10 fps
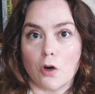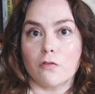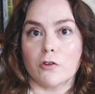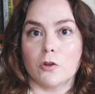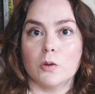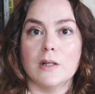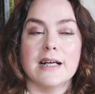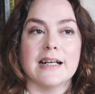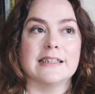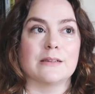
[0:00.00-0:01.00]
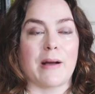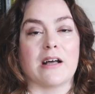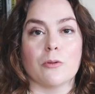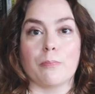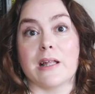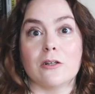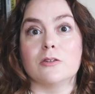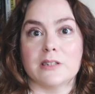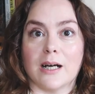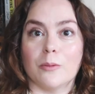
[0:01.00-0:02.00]
novel is about the
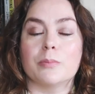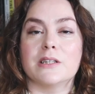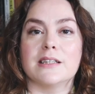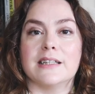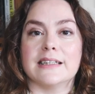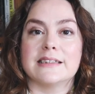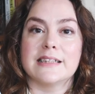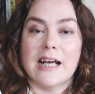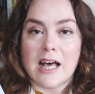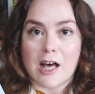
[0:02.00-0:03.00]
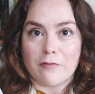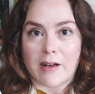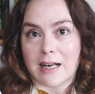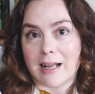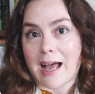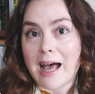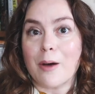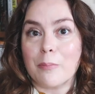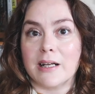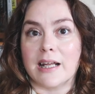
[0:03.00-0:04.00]
build-up to this event
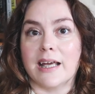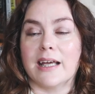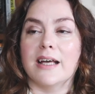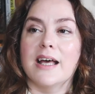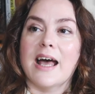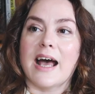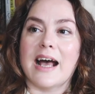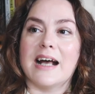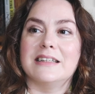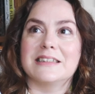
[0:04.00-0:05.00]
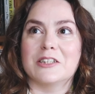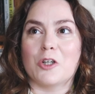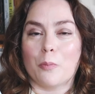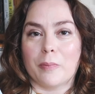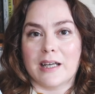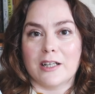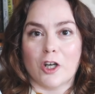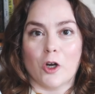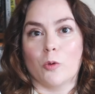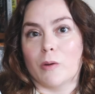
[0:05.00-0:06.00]
happening and it not being
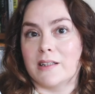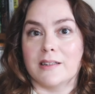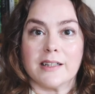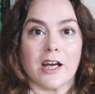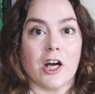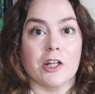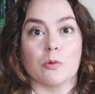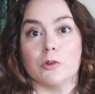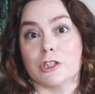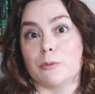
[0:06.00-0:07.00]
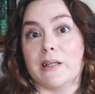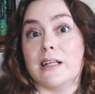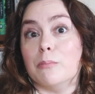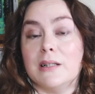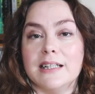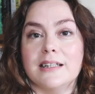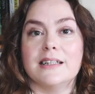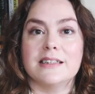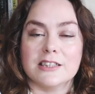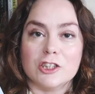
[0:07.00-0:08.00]
known whether the earth will just be
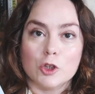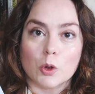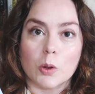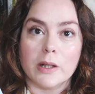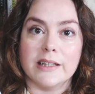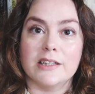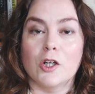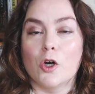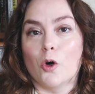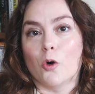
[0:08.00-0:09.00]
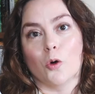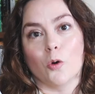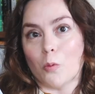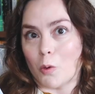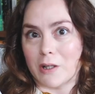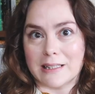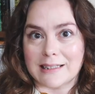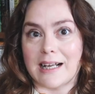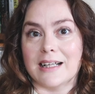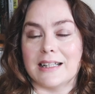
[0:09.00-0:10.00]
completely destroyed or what
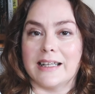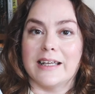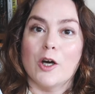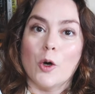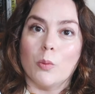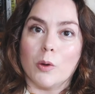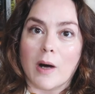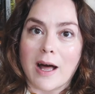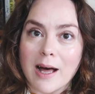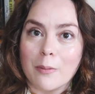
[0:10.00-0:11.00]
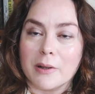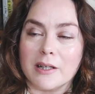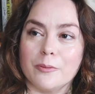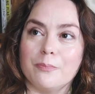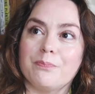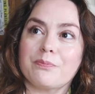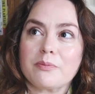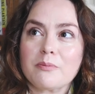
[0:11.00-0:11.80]
exactly will happen.